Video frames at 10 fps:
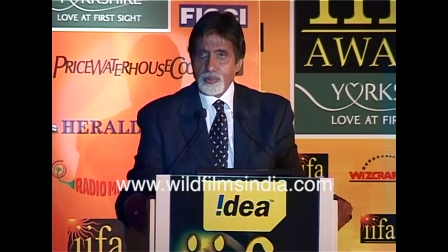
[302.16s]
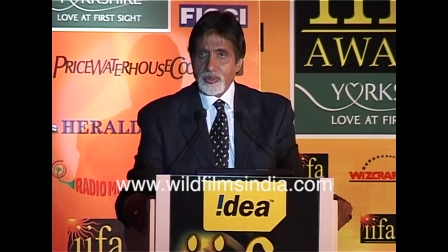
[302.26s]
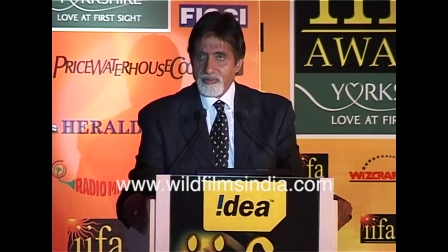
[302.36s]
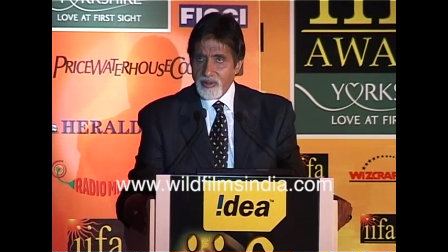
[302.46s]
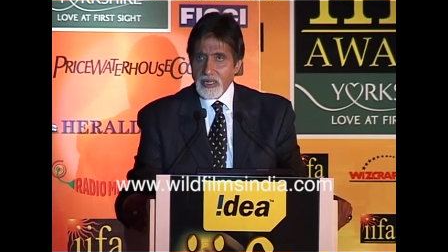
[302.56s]

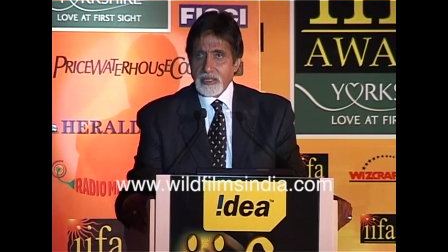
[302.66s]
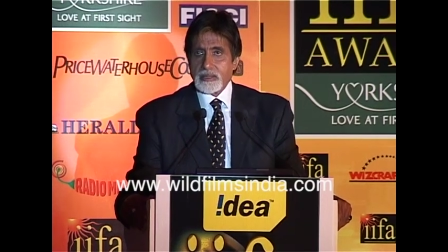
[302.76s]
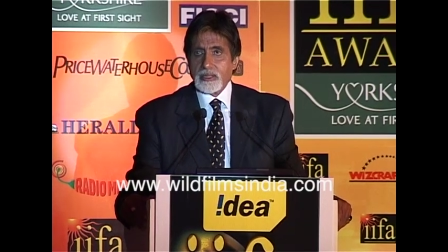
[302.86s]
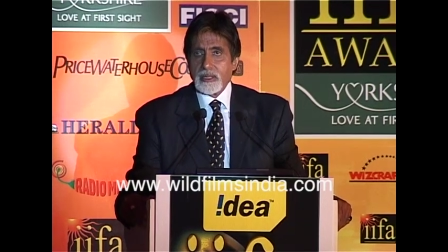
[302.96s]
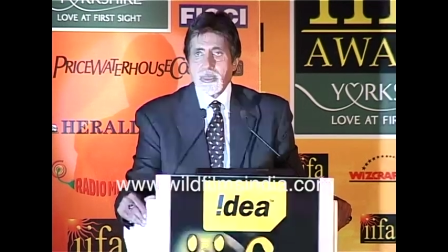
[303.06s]
to
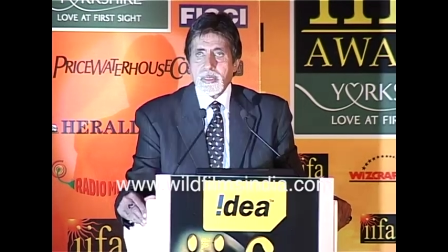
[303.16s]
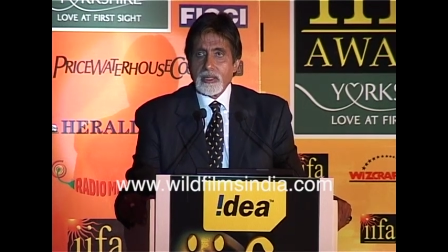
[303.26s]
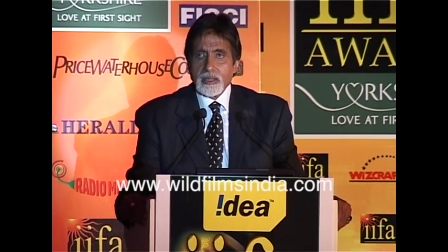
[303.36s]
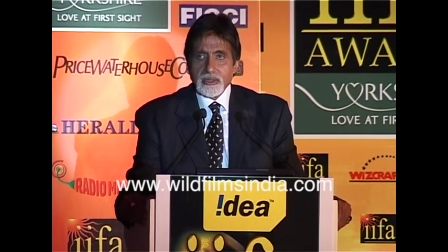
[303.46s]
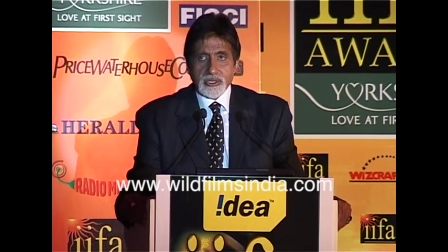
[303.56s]
prevent
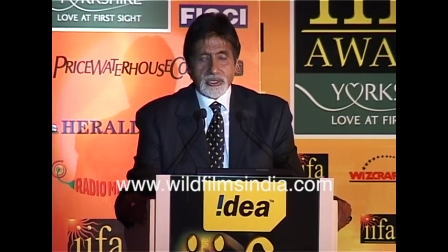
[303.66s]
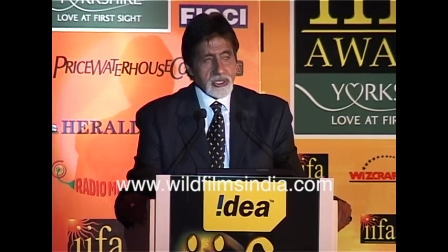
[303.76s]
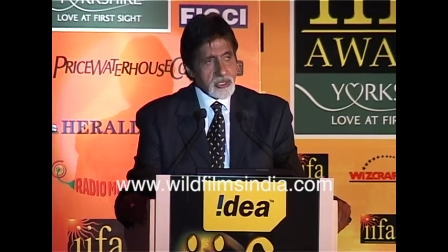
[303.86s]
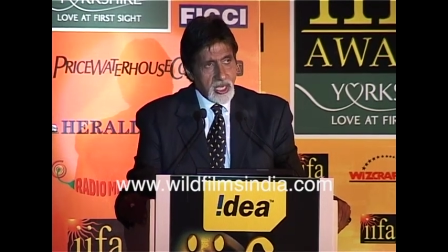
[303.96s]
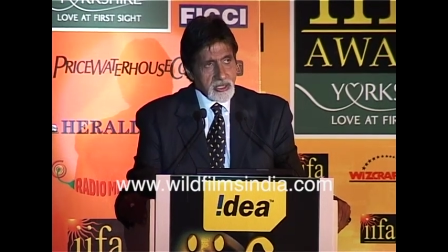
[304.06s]
this
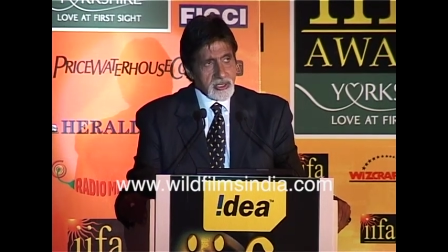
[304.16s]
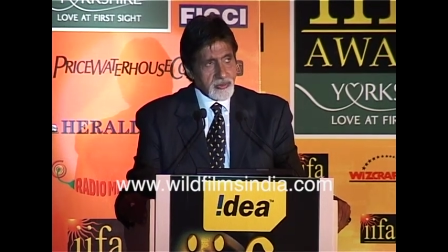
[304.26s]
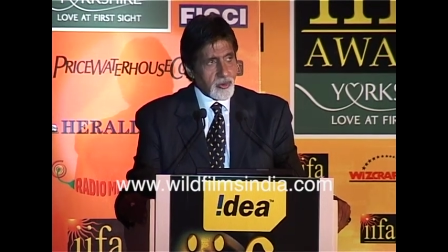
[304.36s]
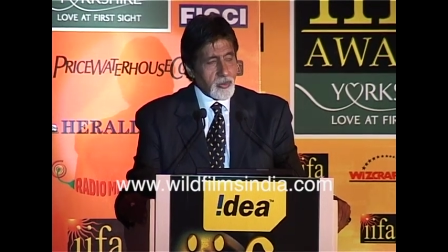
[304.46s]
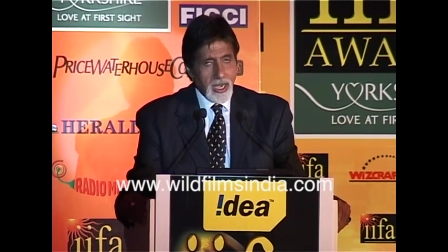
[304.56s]

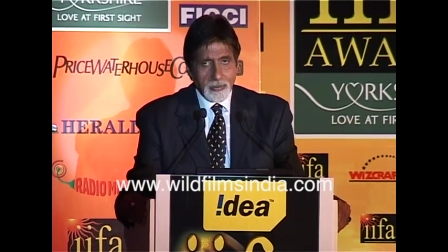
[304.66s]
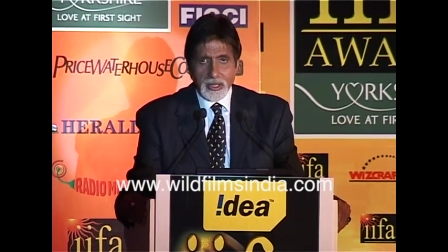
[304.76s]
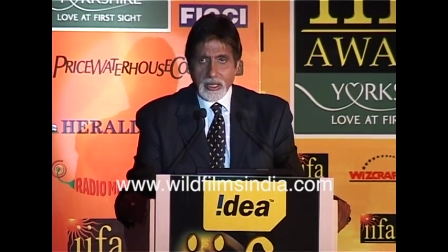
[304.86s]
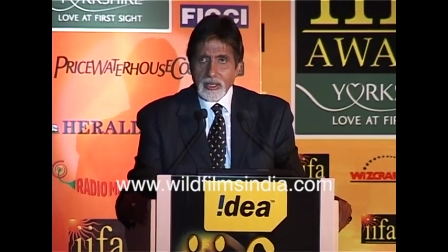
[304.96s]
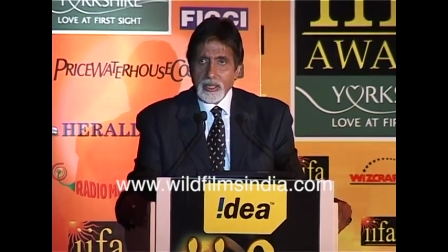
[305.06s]
disaster from
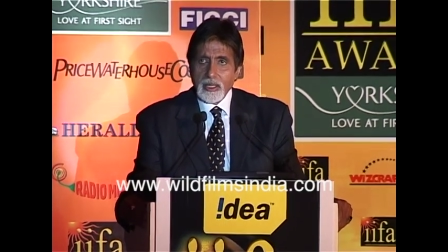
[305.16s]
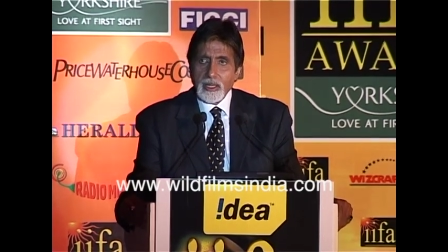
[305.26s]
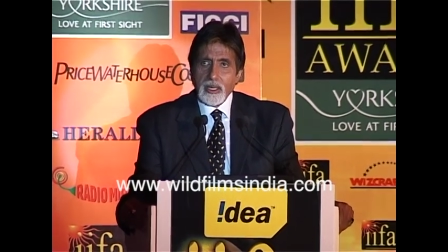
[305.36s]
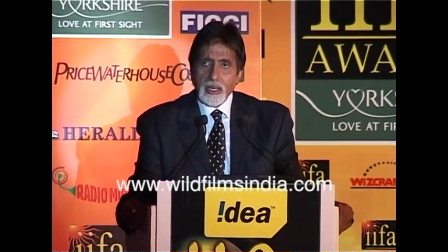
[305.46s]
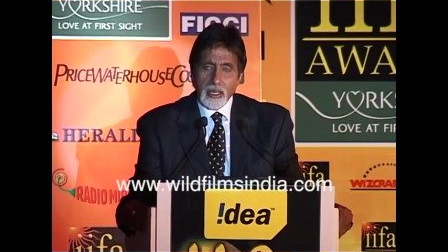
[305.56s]
happening
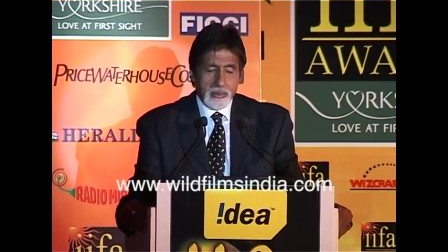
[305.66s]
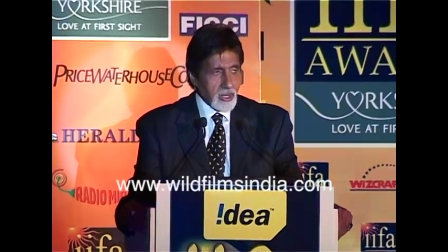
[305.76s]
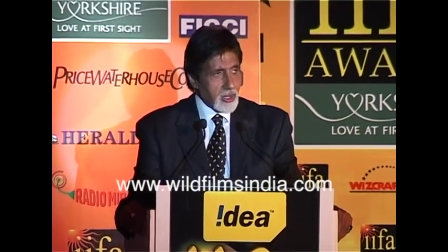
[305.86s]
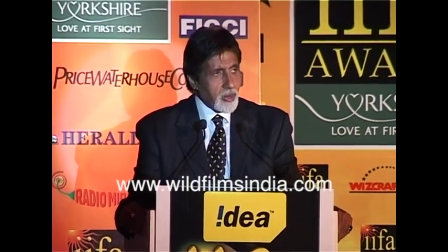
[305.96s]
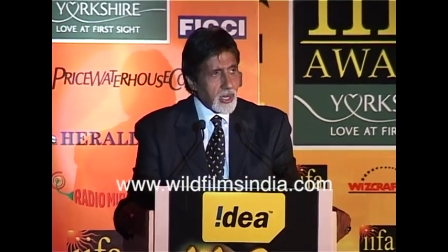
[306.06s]

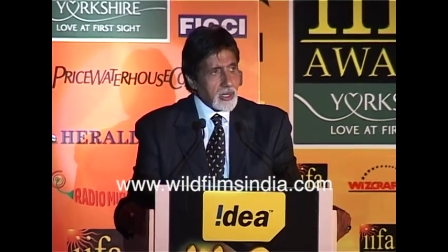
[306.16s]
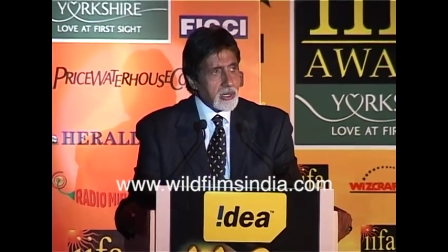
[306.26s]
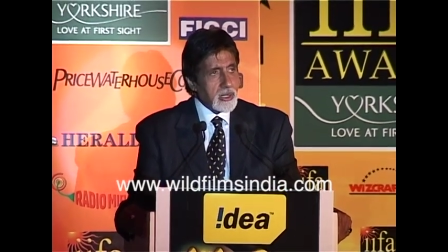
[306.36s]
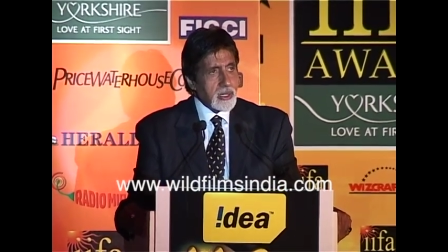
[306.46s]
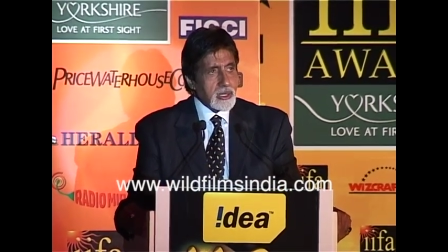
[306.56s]
and
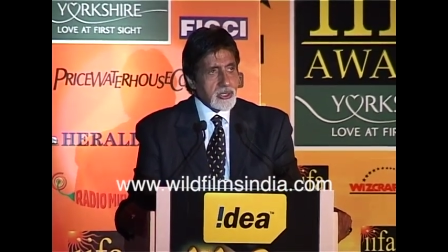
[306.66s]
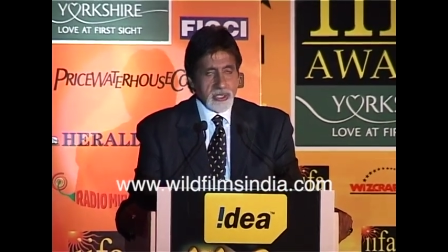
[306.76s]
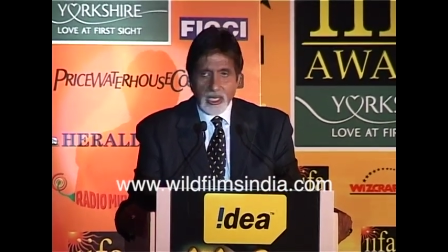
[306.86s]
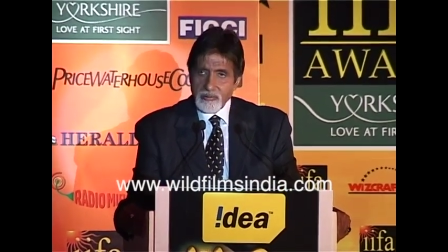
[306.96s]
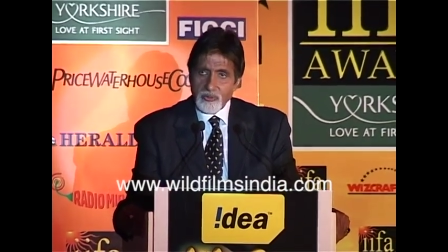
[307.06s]
thereby
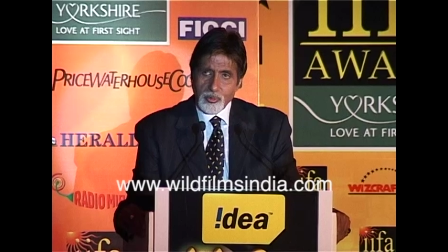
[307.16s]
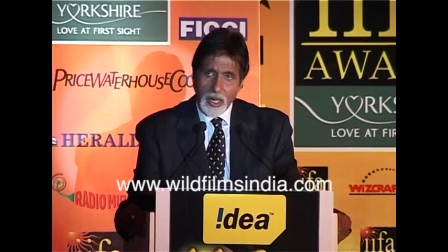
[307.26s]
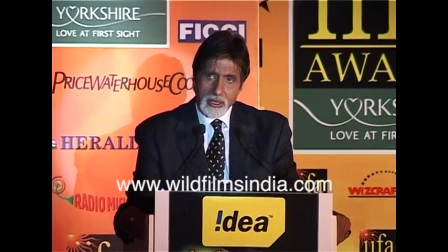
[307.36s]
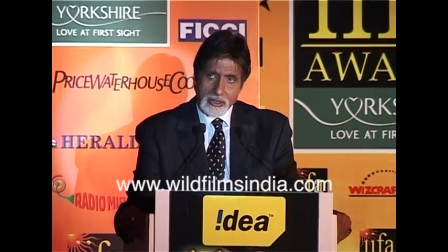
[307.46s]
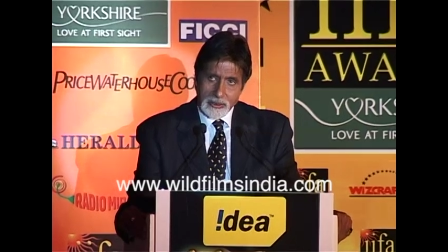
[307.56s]
save
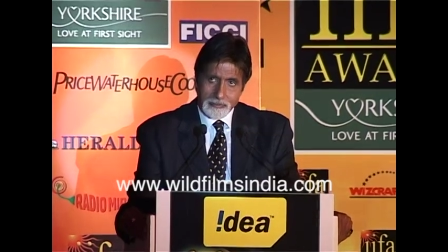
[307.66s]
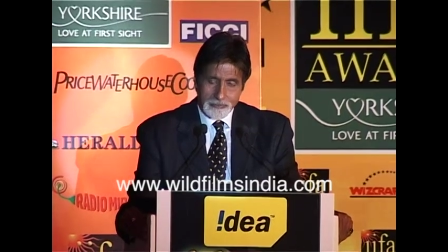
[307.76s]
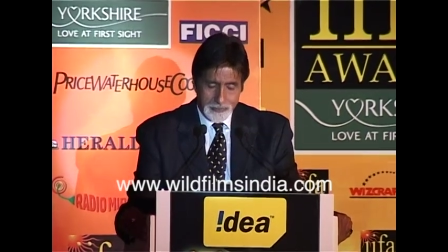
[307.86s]
humanity.